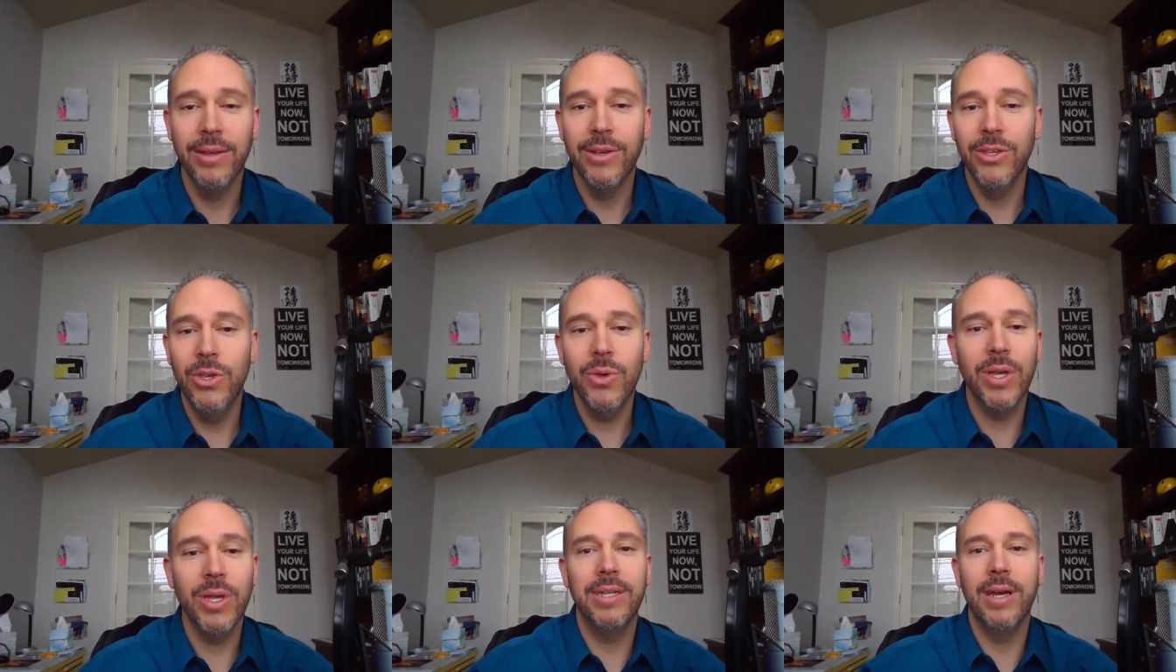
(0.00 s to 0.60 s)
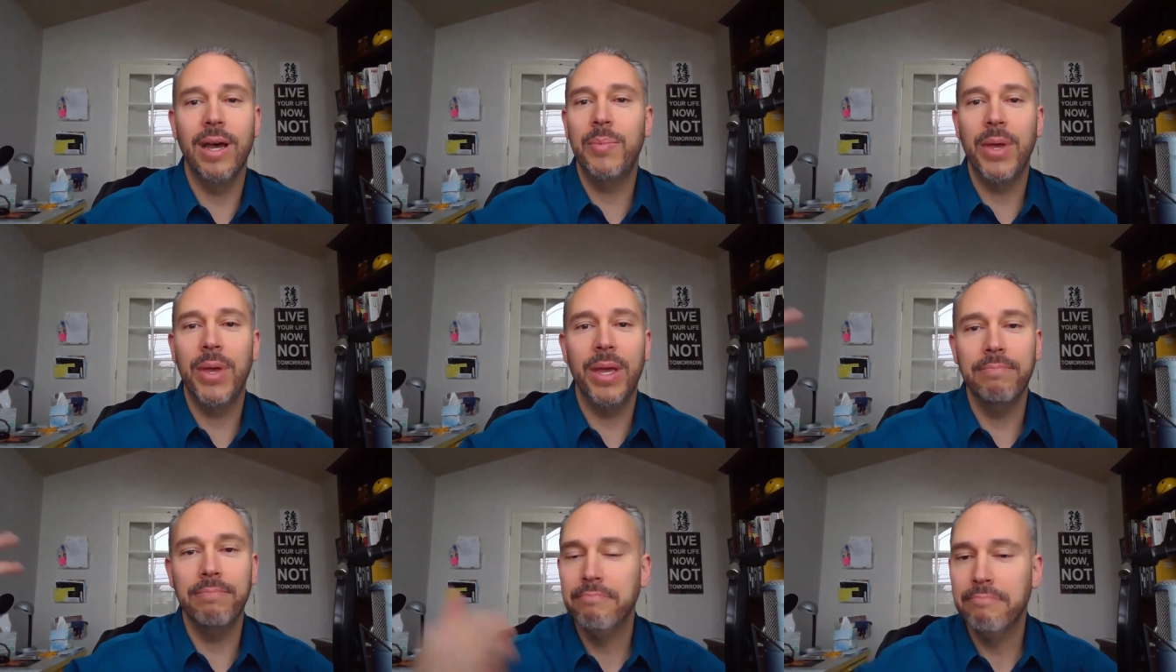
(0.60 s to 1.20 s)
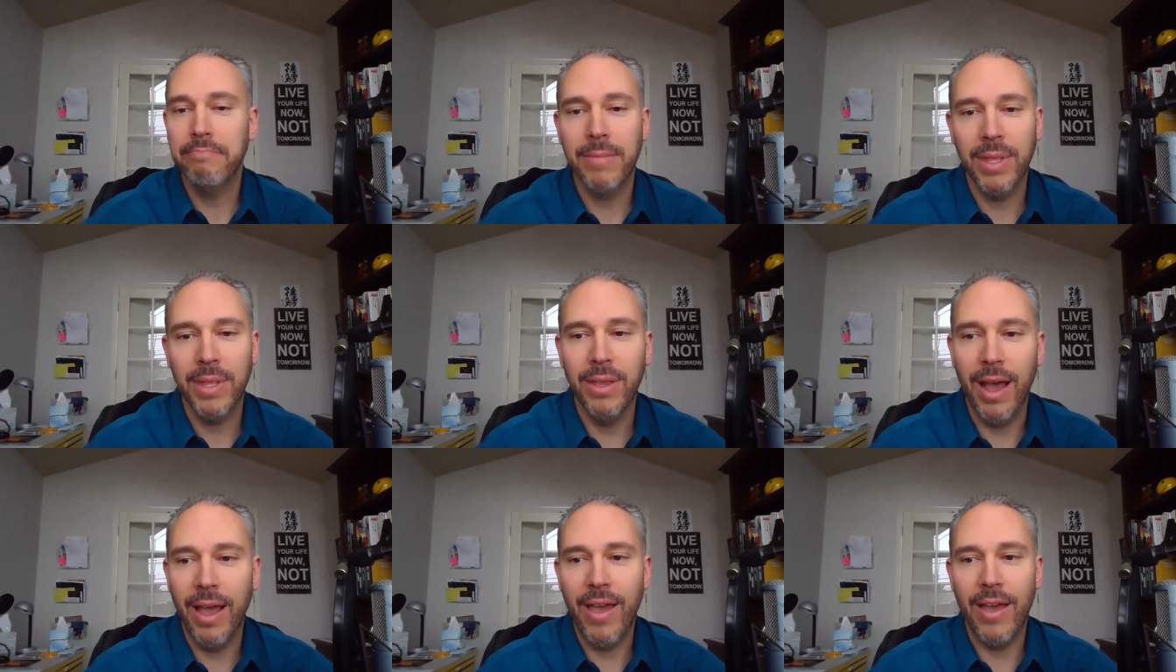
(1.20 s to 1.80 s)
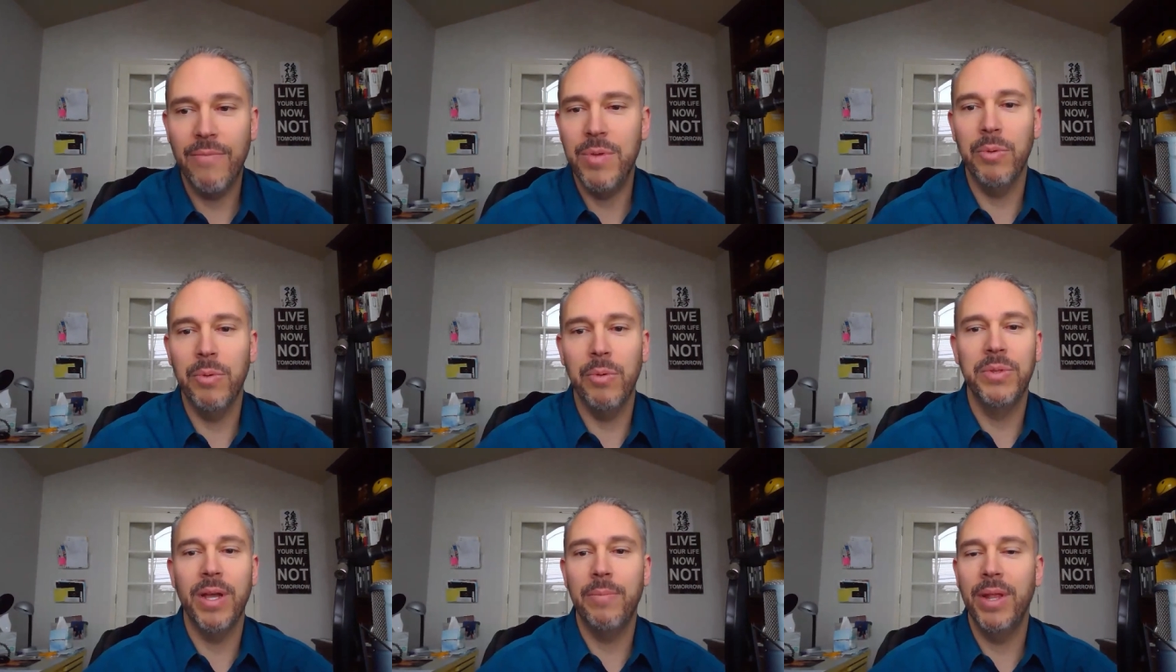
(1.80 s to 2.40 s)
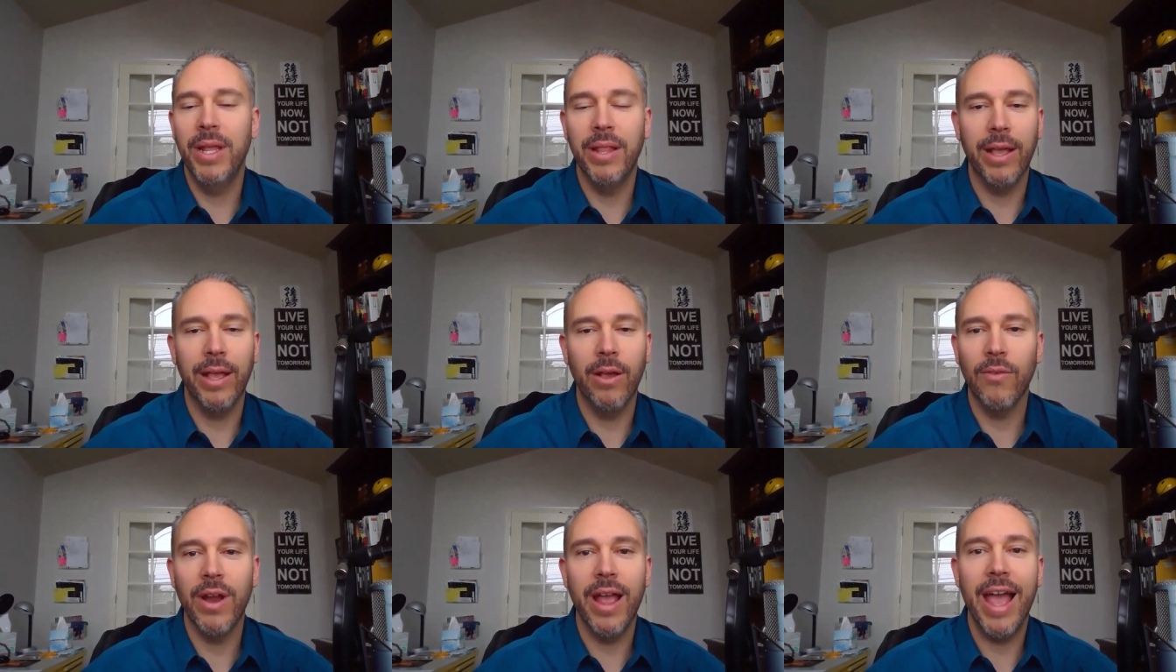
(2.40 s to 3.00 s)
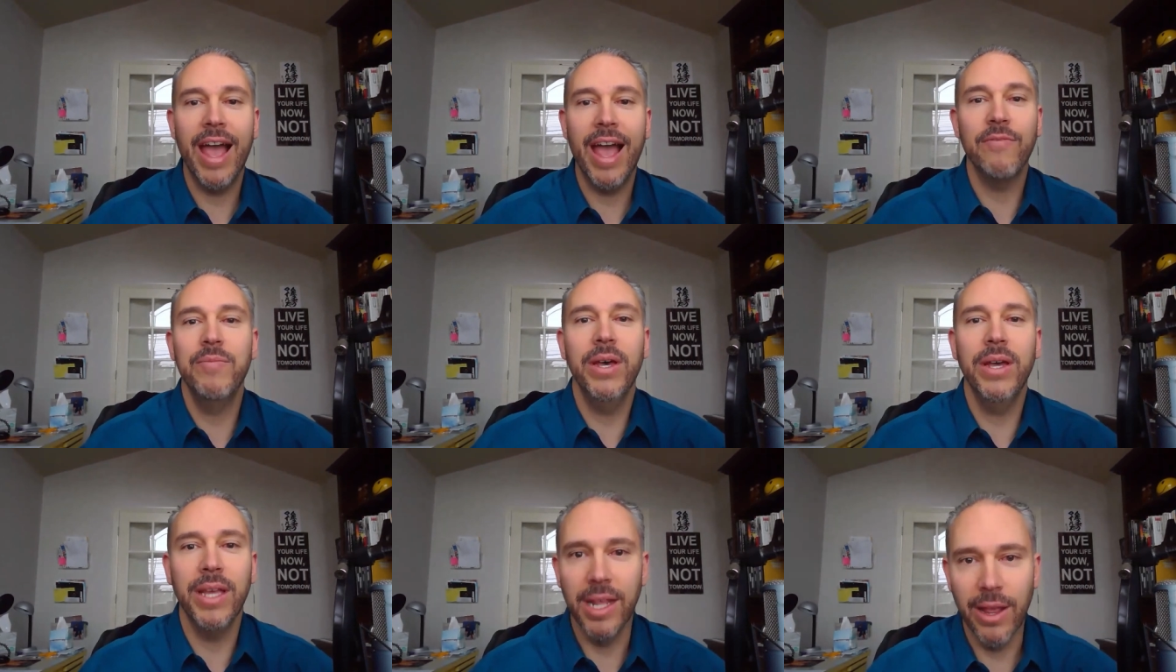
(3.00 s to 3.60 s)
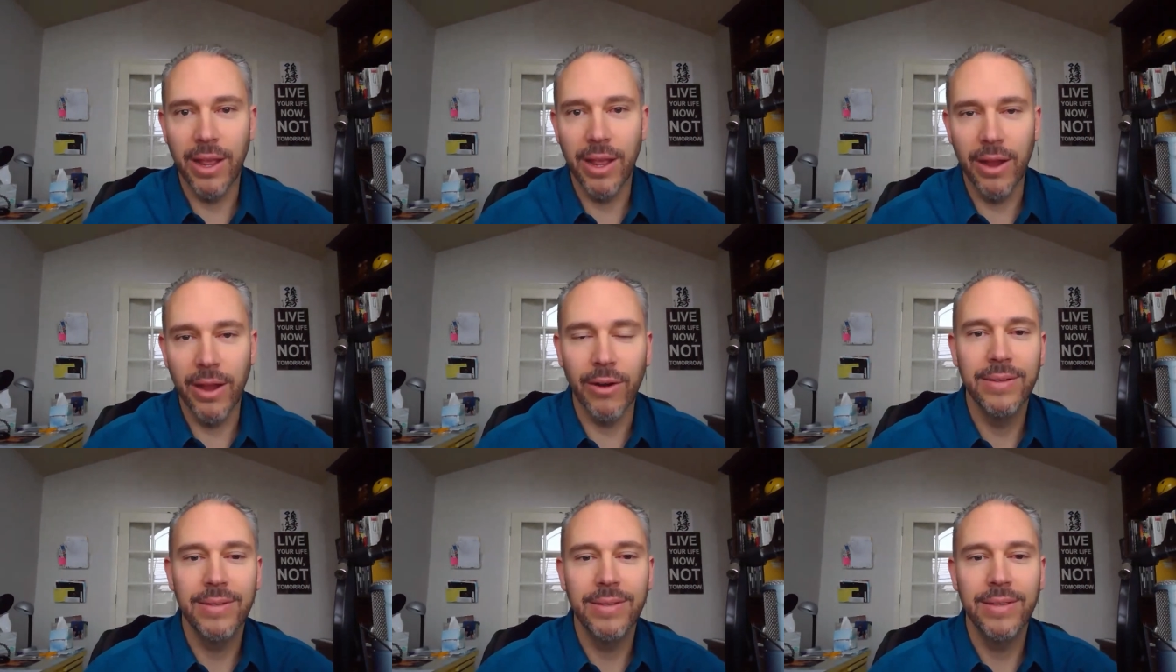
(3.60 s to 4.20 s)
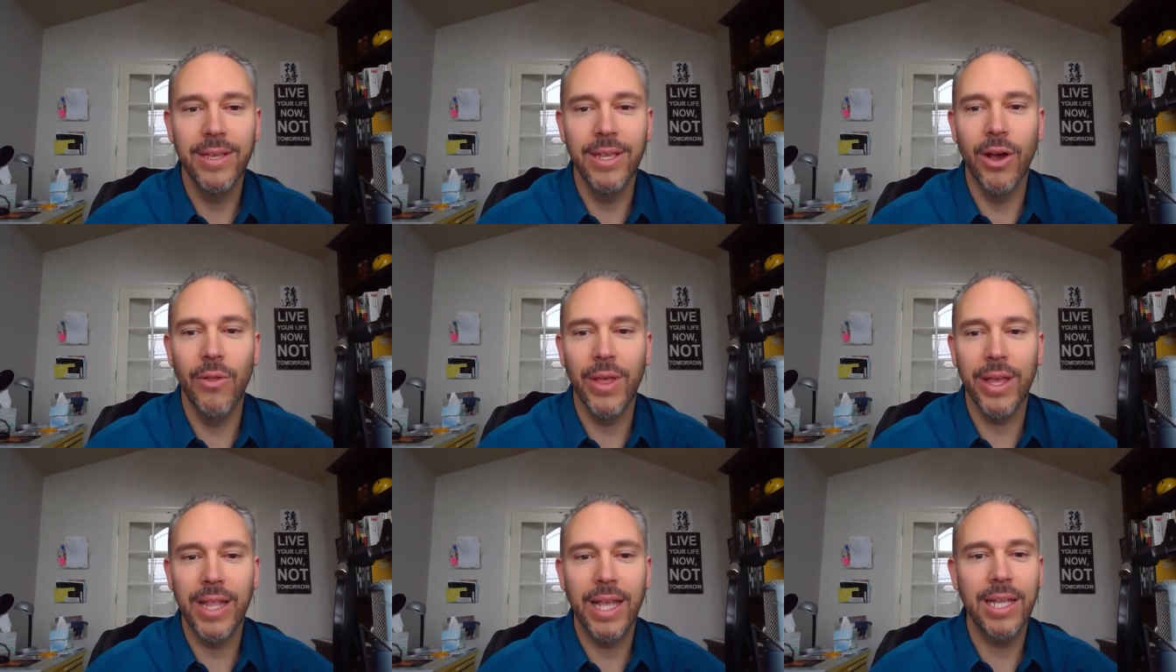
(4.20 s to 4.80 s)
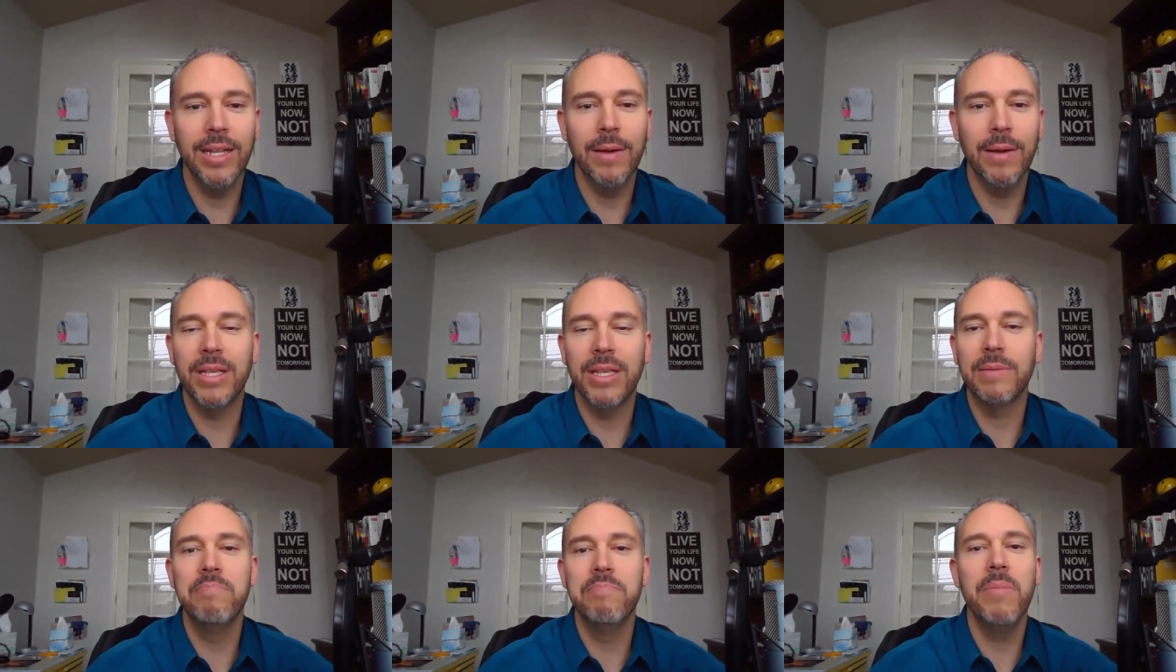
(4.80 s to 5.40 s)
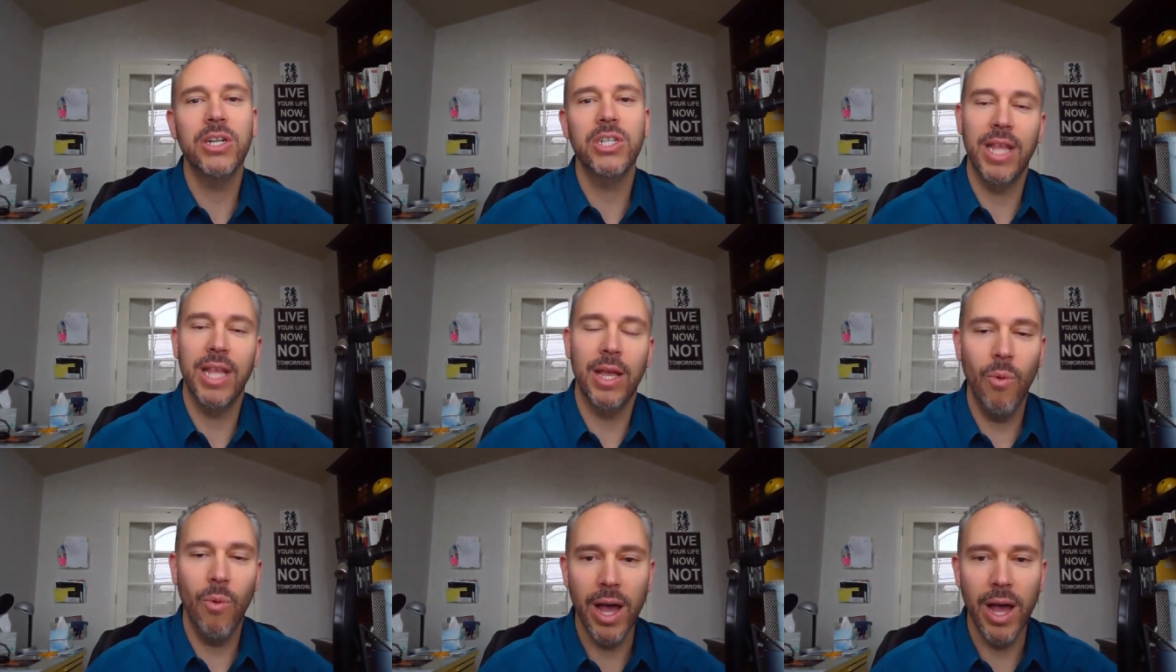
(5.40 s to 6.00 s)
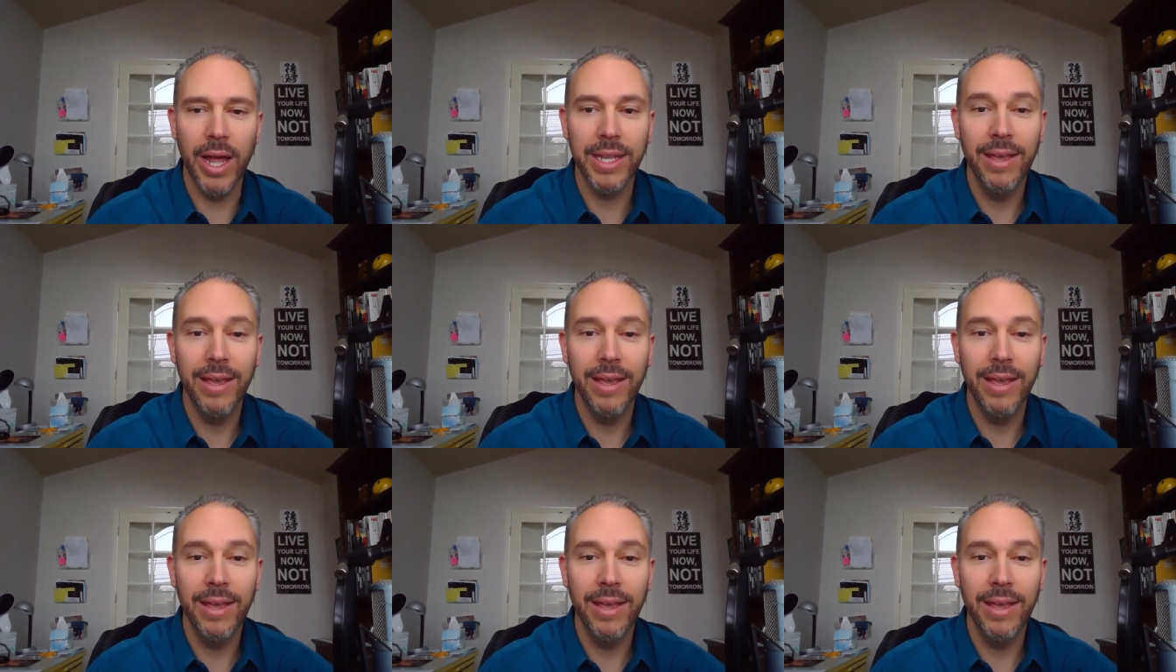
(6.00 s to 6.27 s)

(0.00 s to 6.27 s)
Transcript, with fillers: you can dump in, you know, I have people dump in like over a half million a year, you know, like they can dump in as much as they want.